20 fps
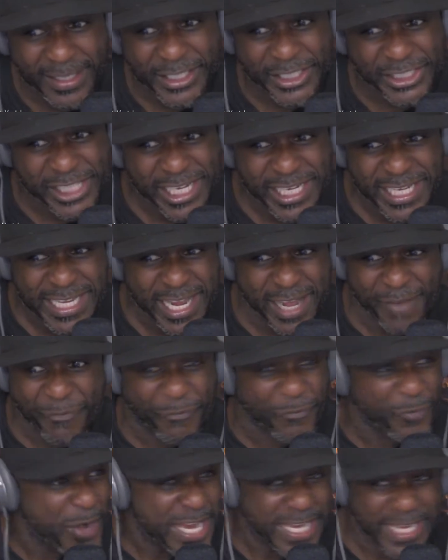Shouldn't a
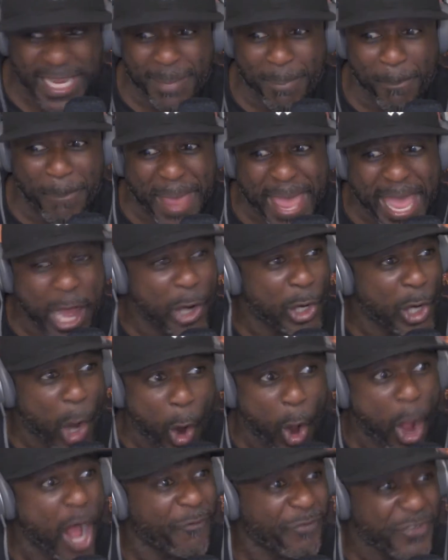freaking bell go
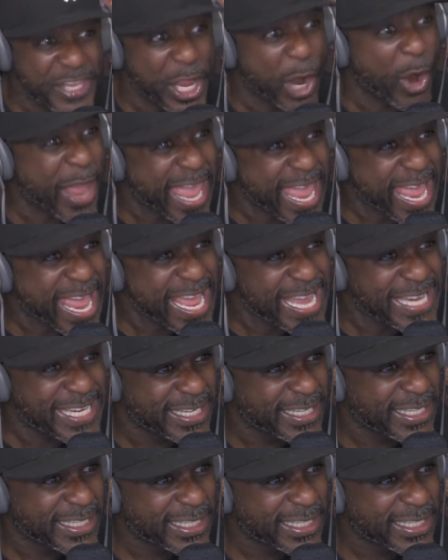off in your head?